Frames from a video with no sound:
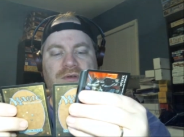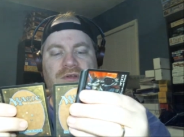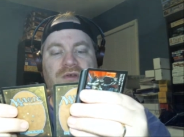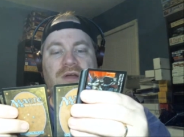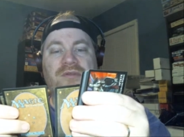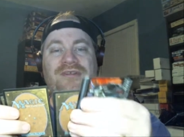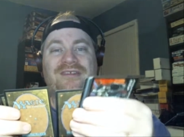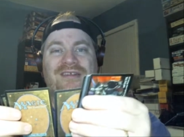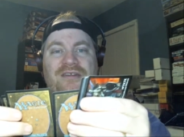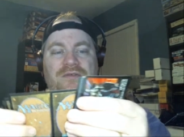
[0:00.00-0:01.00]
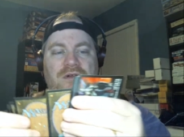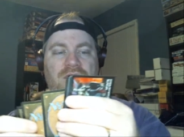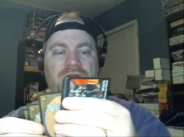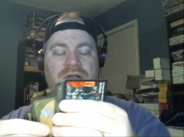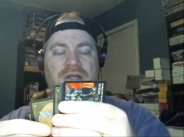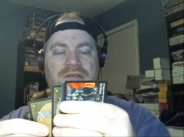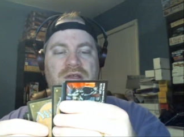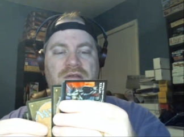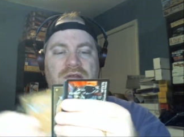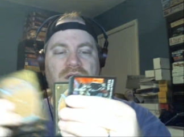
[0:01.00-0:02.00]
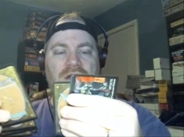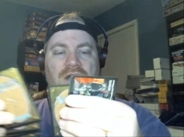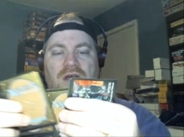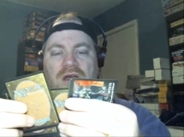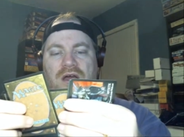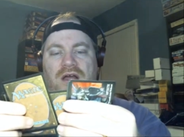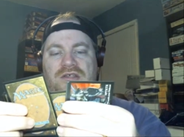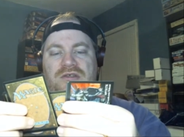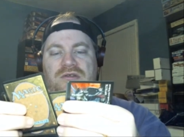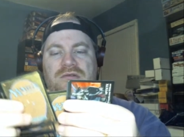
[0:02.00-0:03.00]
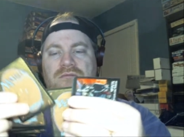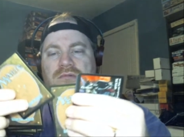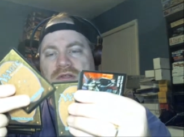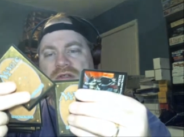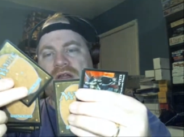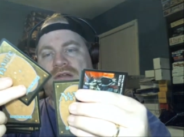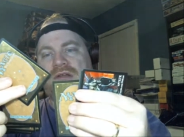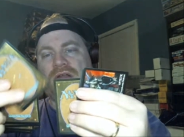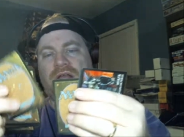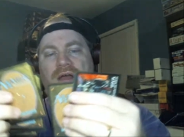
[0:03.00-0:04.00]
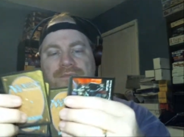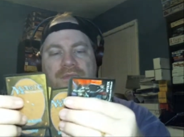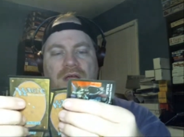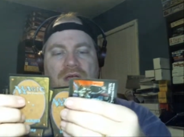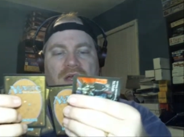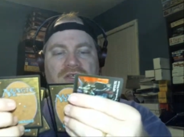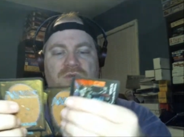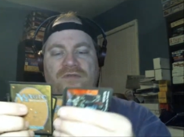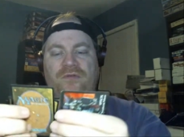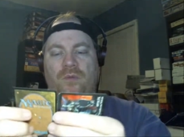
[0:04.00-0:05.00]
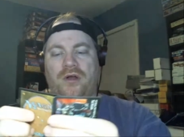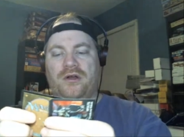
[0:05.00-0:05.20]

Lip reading: and trample until end of turn. Instant. Is it instant? Yeah. Swiftwater